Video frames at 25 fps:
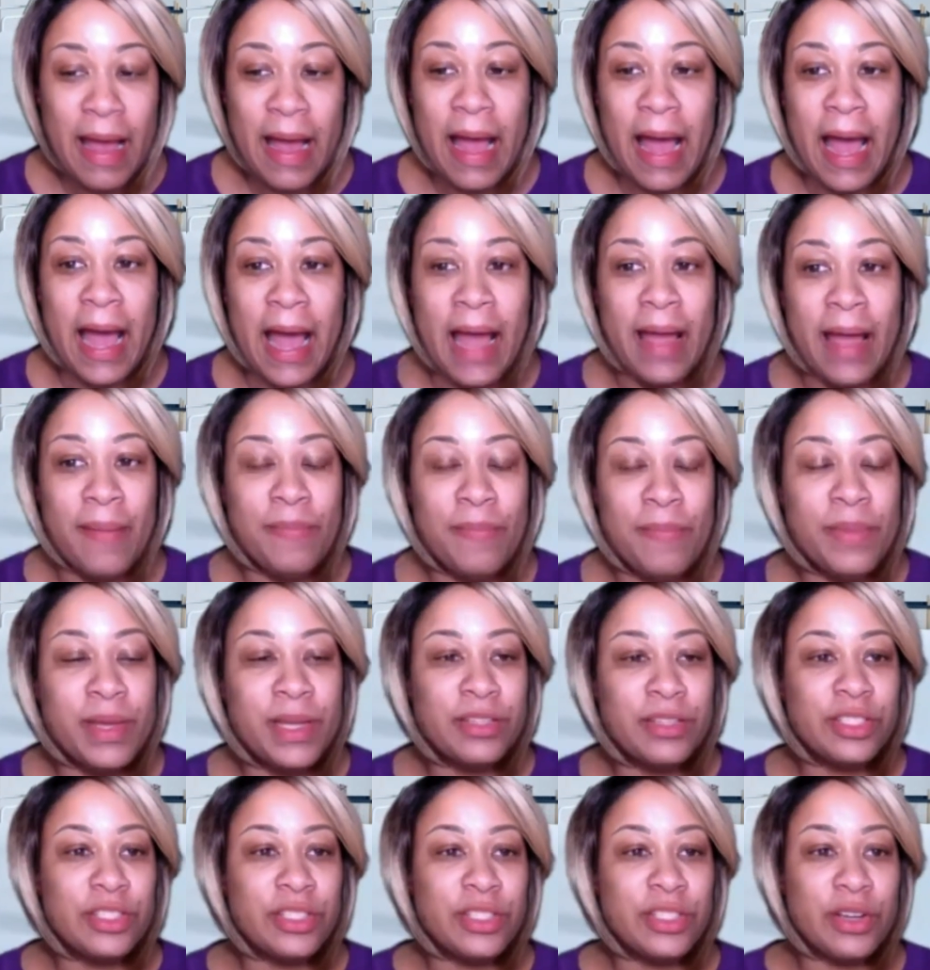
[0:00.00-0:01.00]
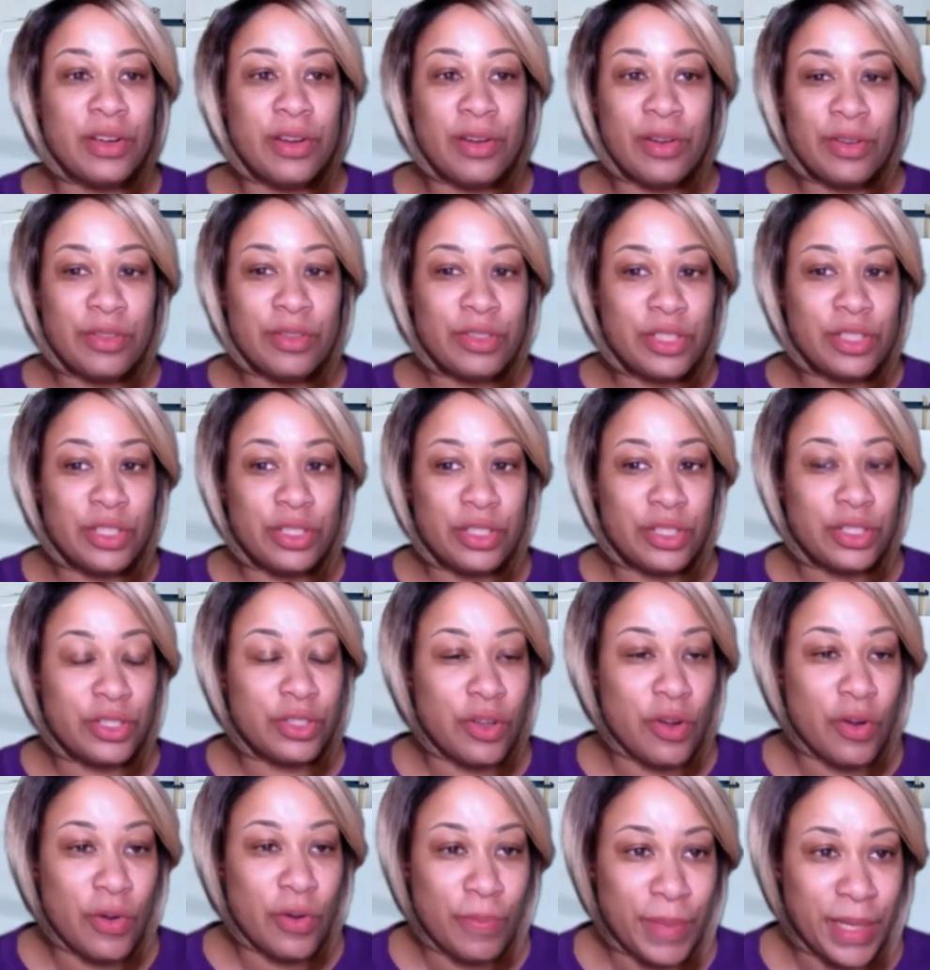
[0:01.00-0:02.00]
I minister to
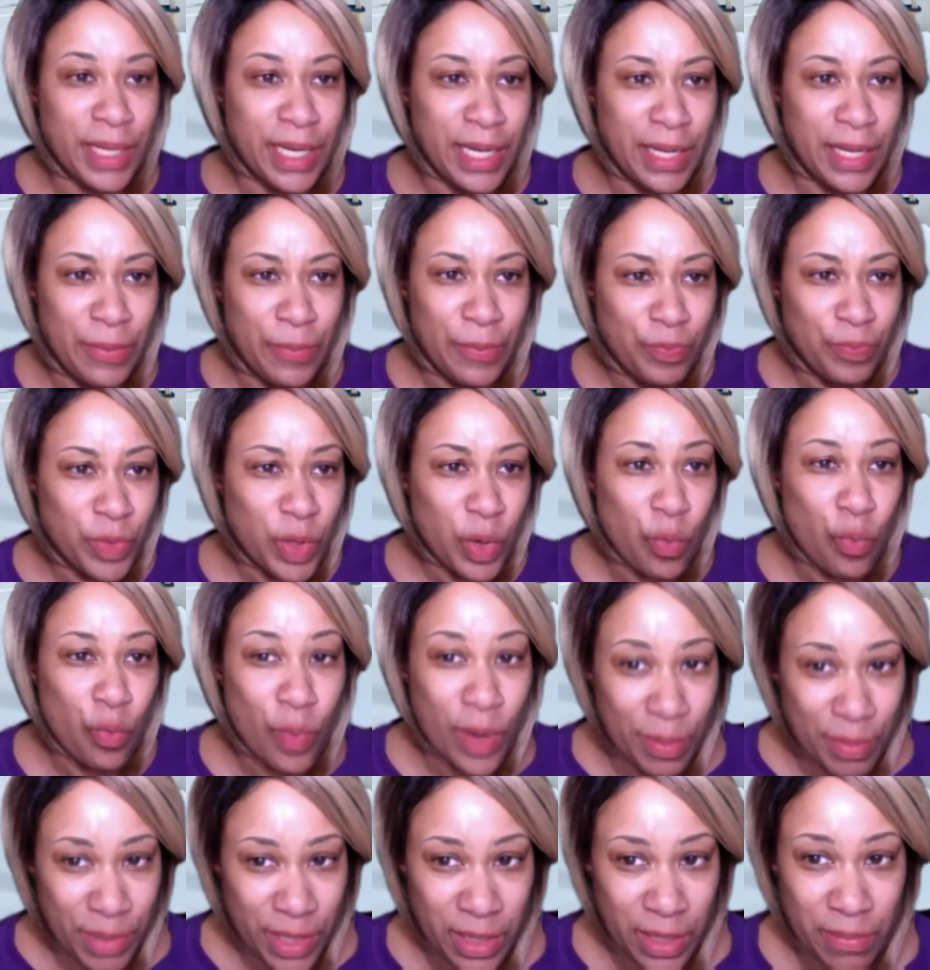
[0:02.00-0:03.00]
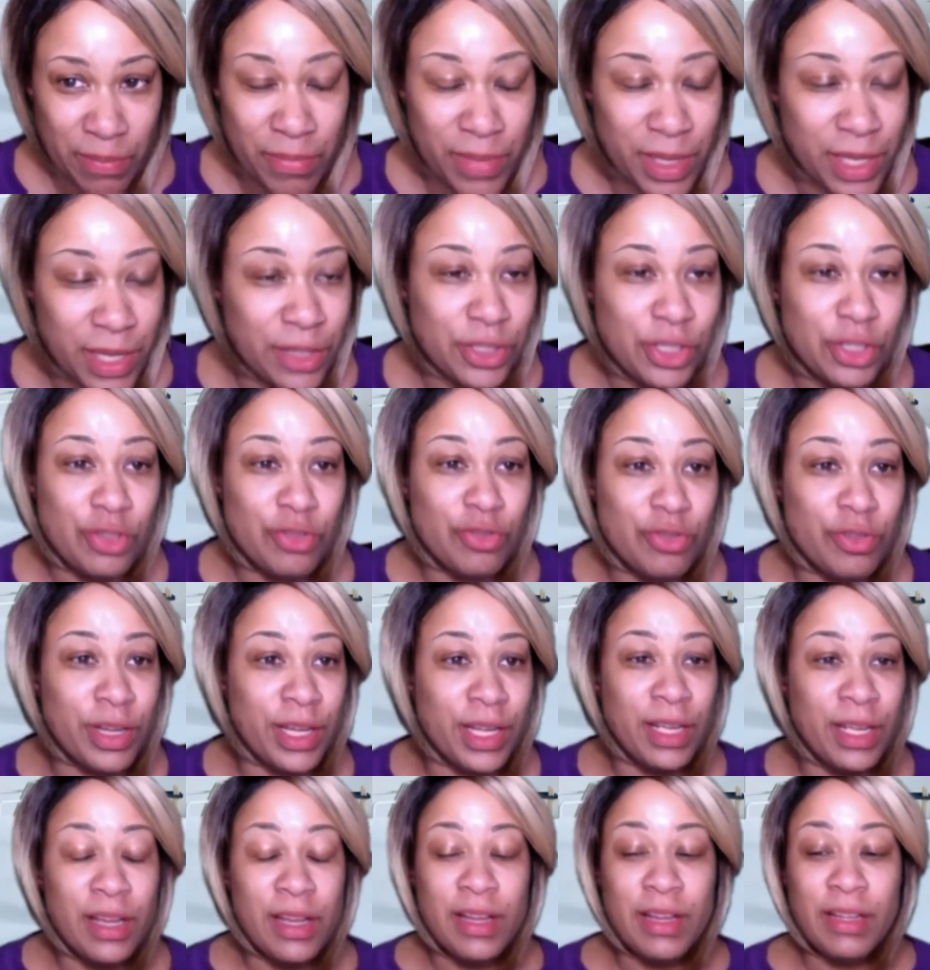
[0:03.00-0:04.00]
so many women in
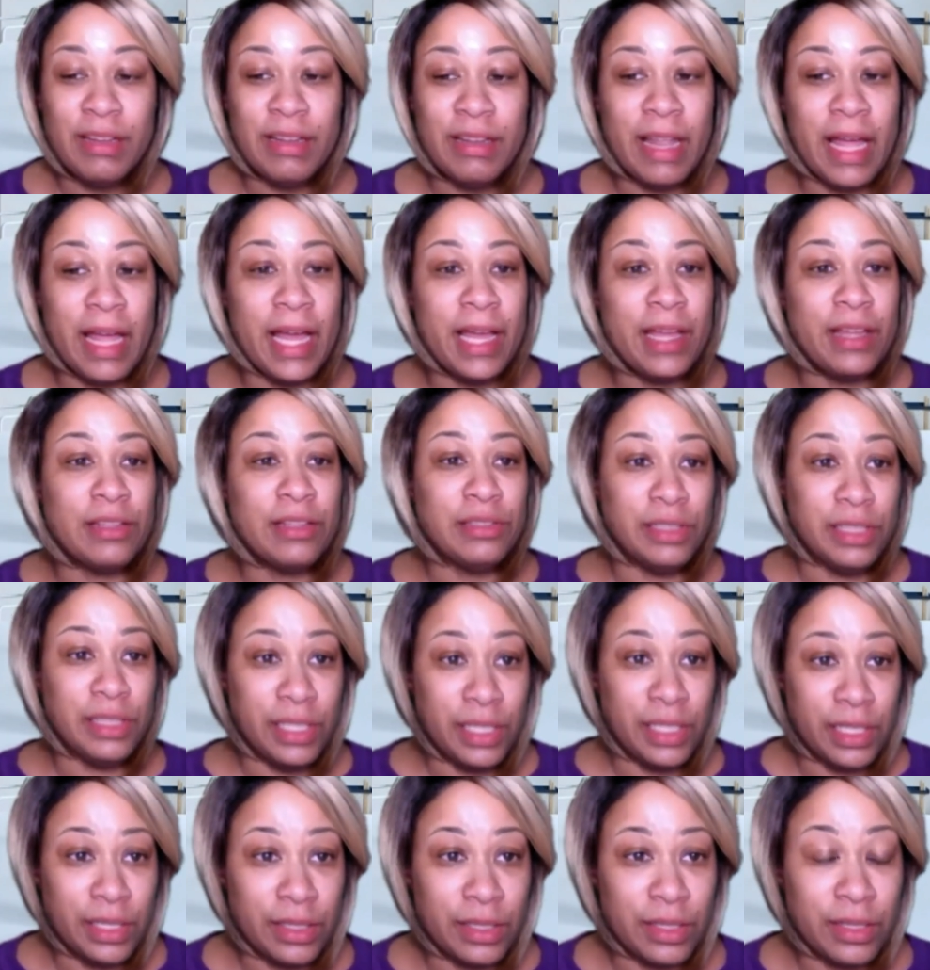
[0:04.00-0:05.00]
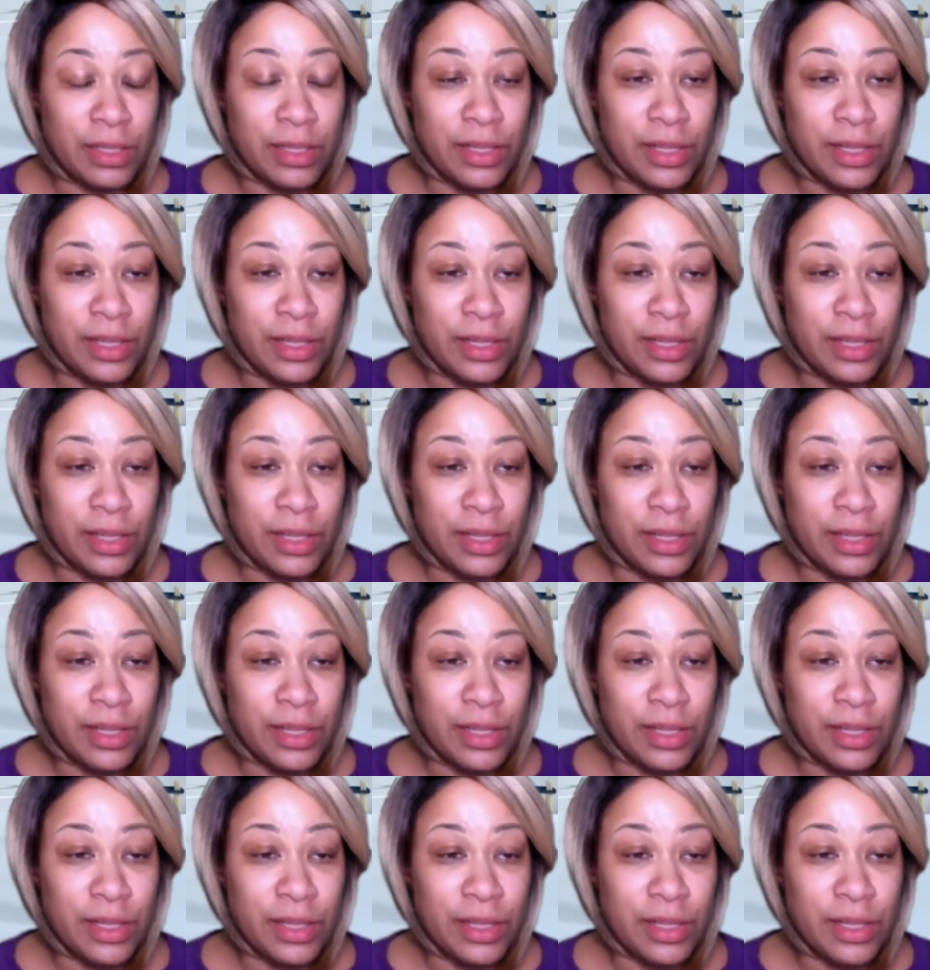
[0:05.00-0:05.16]
ministry. Like, look,